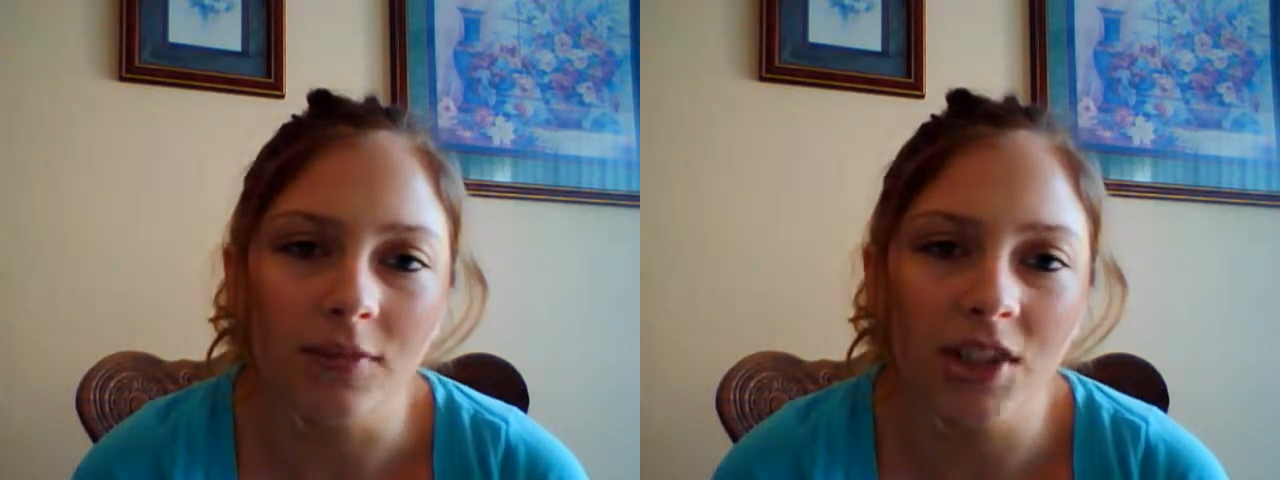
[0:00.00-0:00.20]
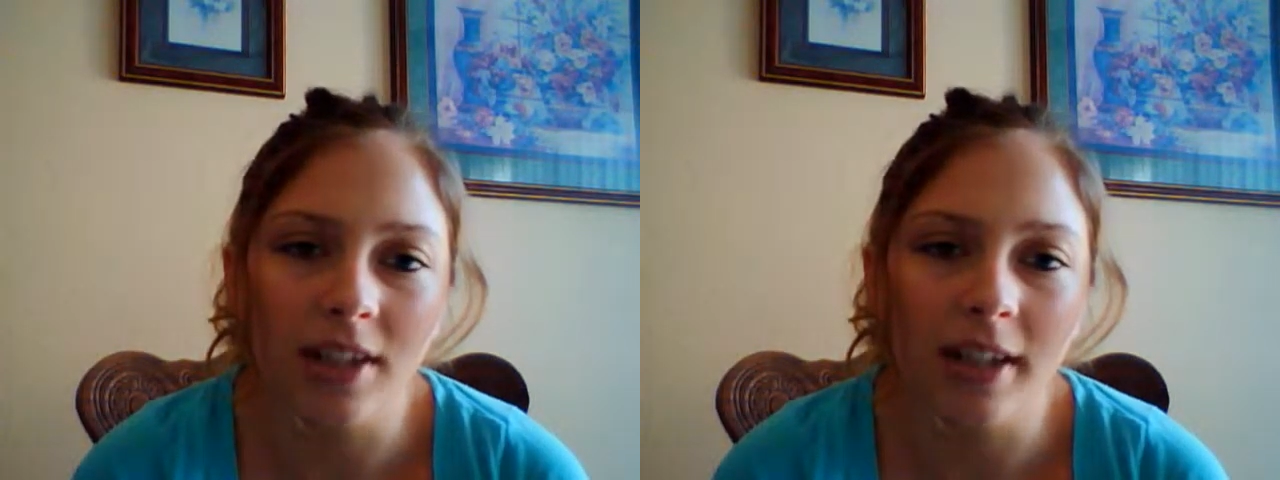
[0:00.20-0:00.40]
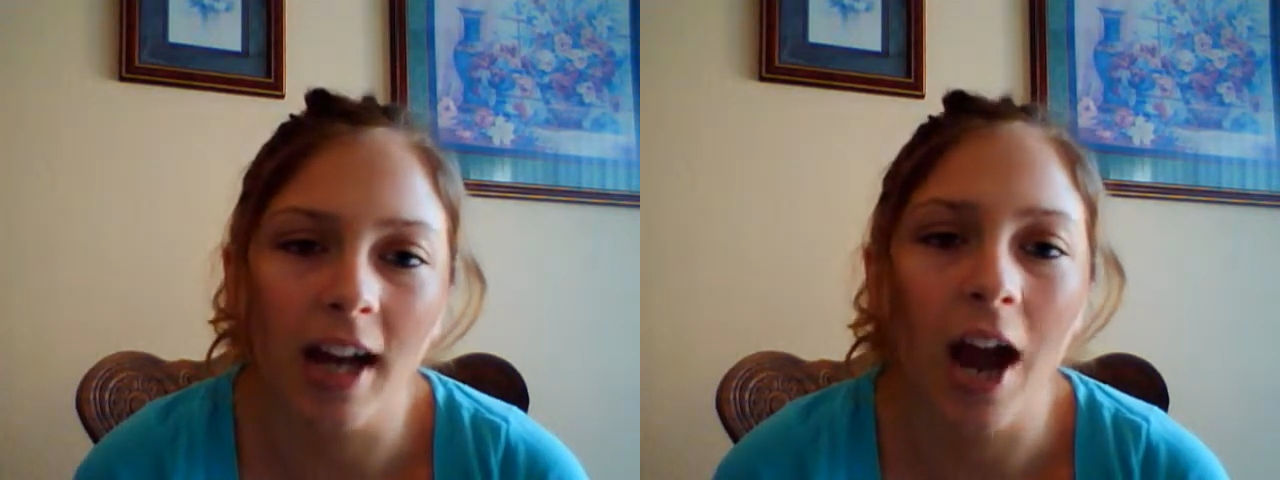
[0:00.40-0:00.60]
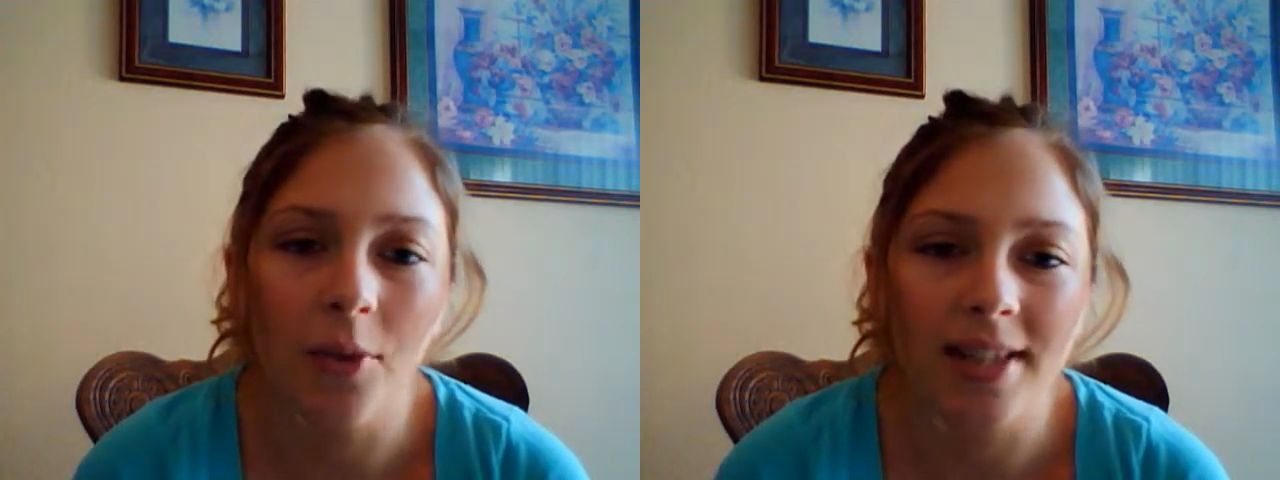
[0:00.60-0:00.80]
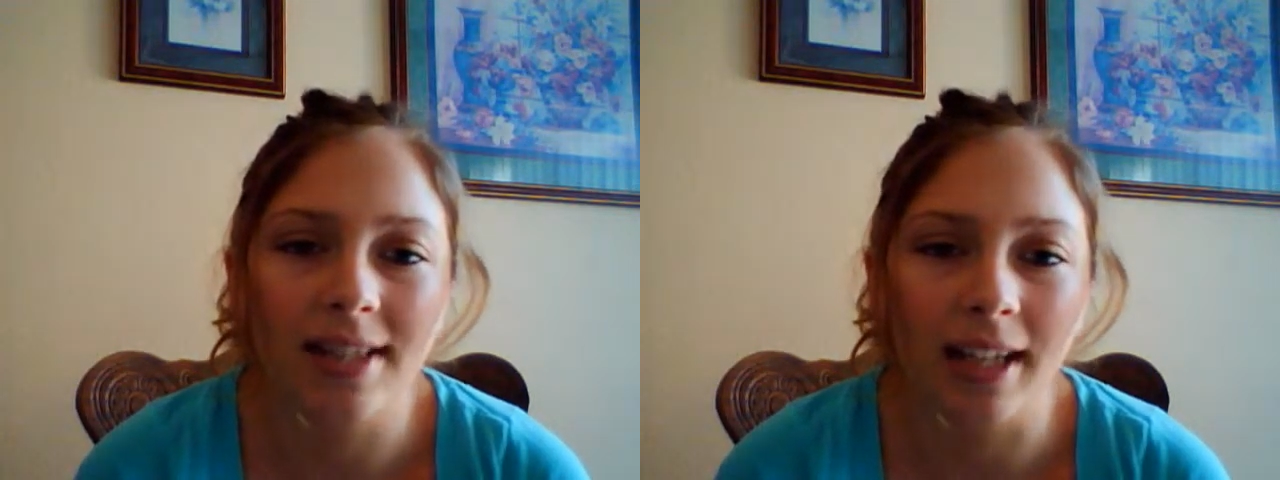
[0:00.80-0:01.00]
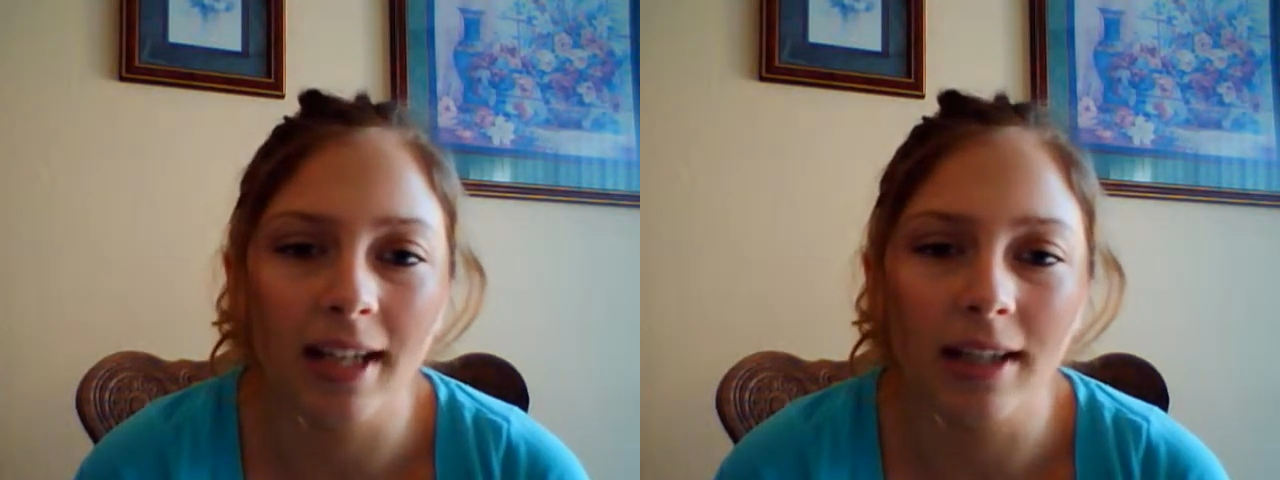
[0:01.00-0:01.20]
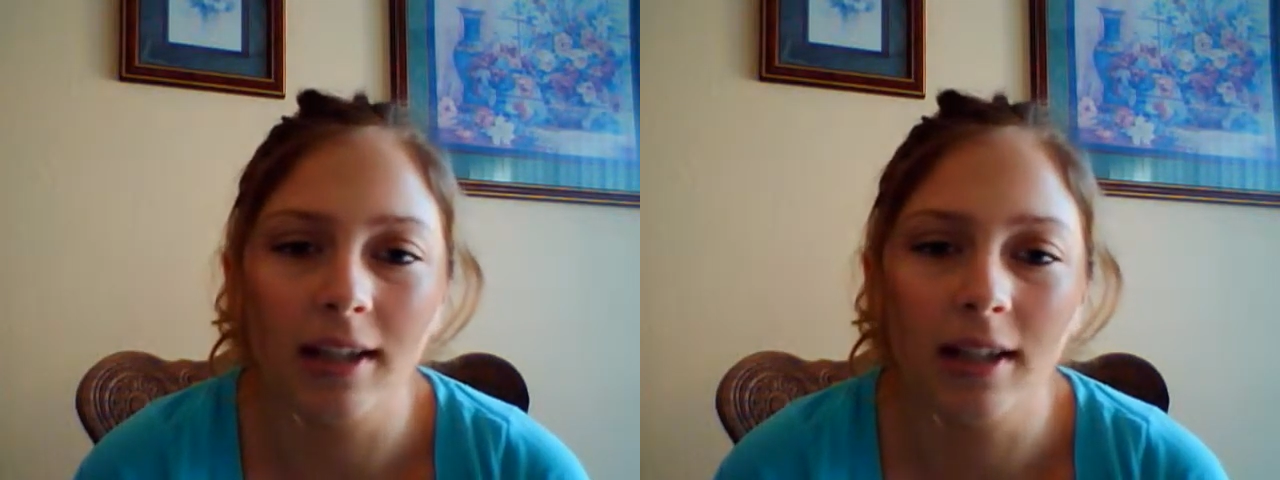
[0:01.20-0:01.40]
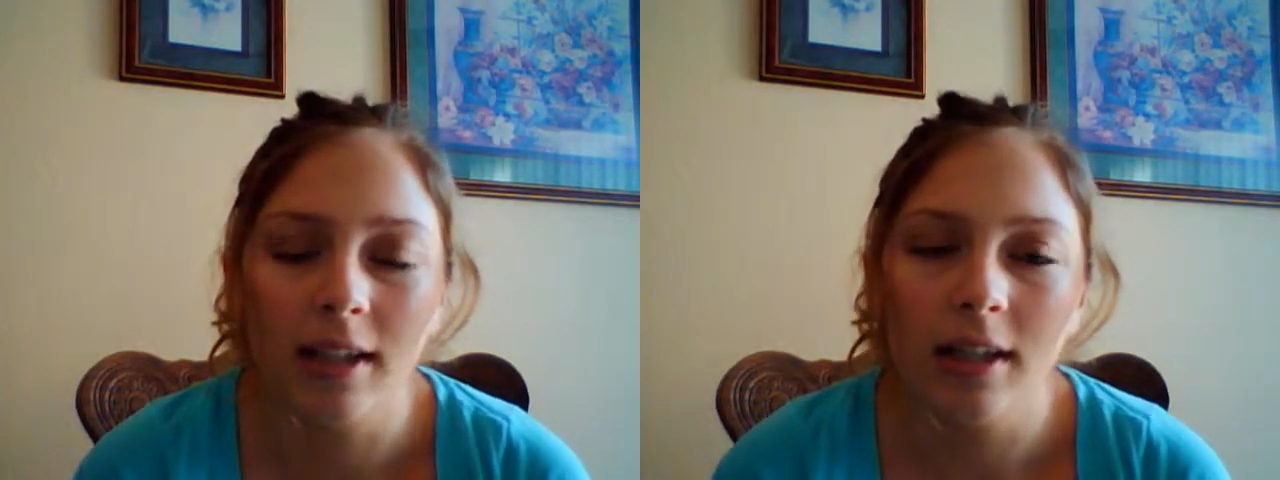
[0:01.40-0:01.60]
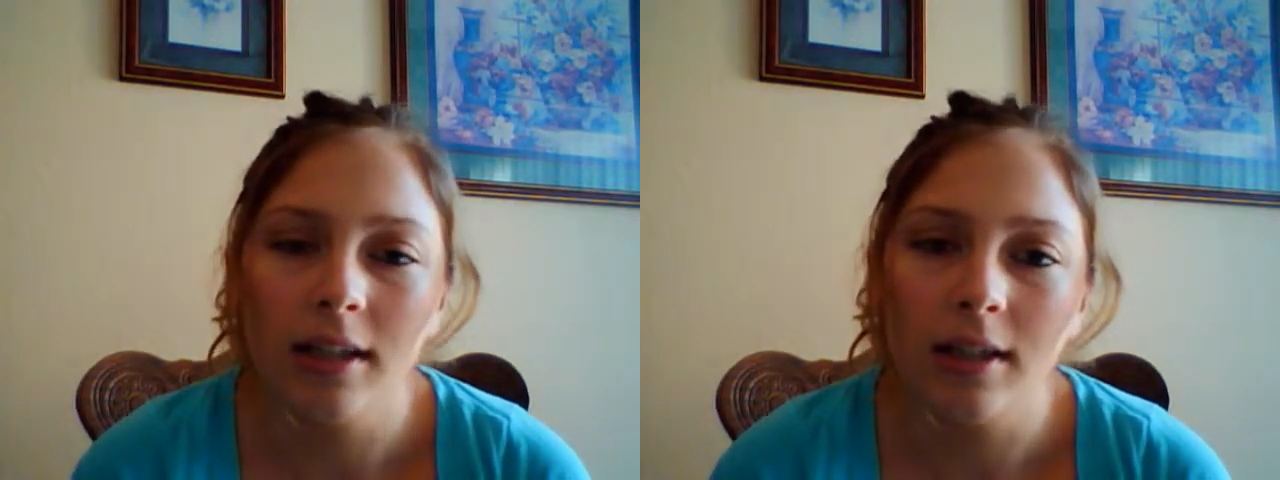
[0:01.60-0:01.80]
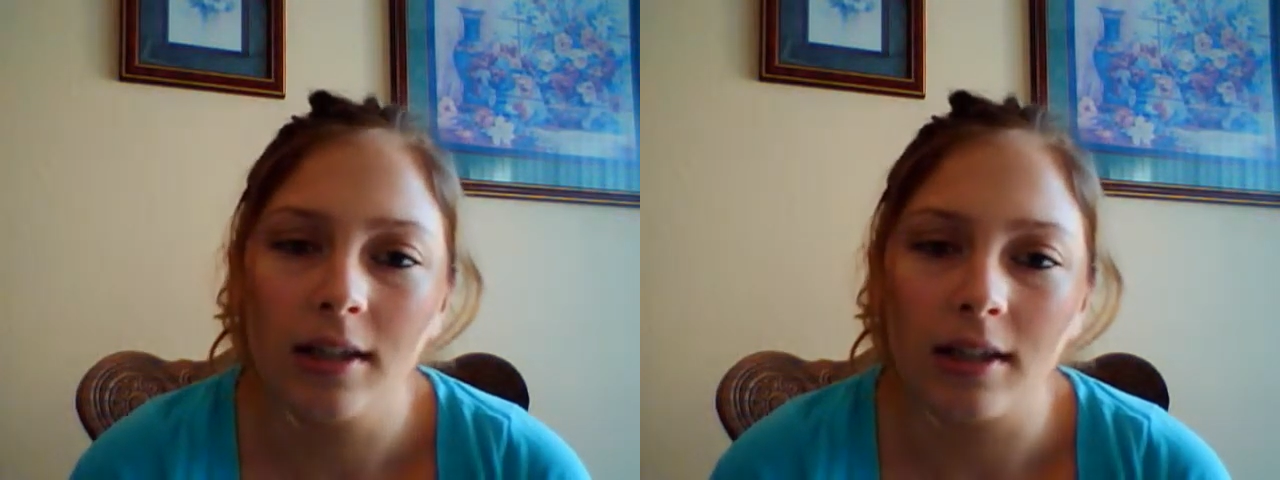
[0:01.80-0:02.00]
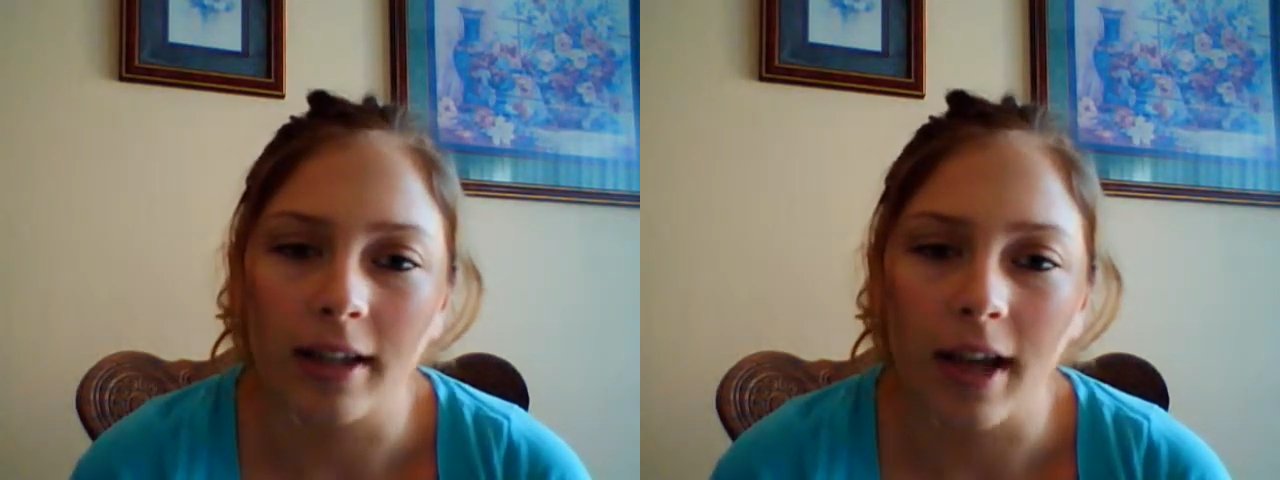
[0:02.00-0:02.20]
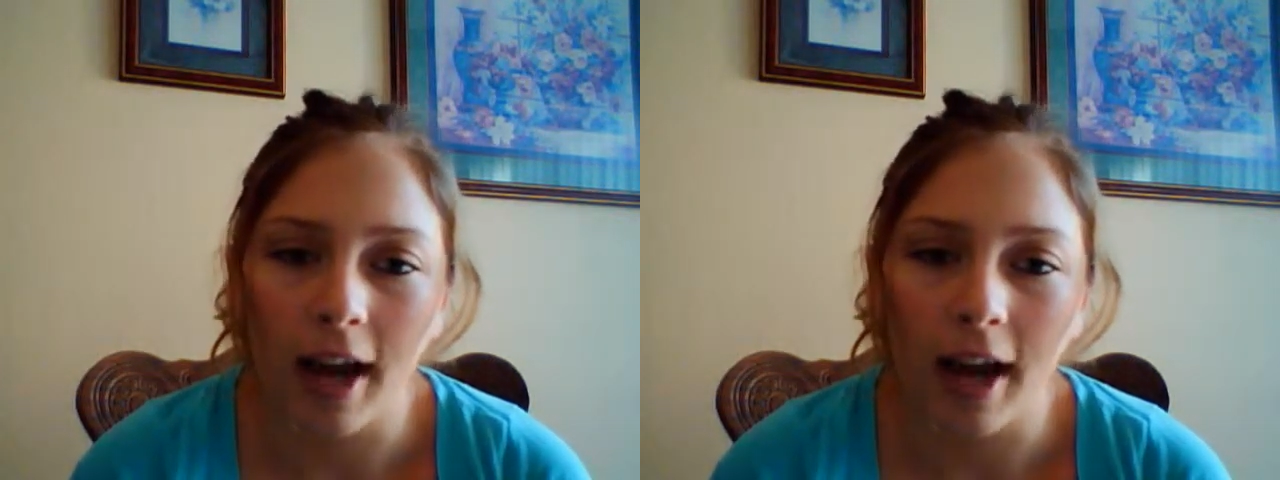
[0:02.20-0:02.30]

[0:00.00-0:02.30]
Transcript: So, like, I was sick. Like,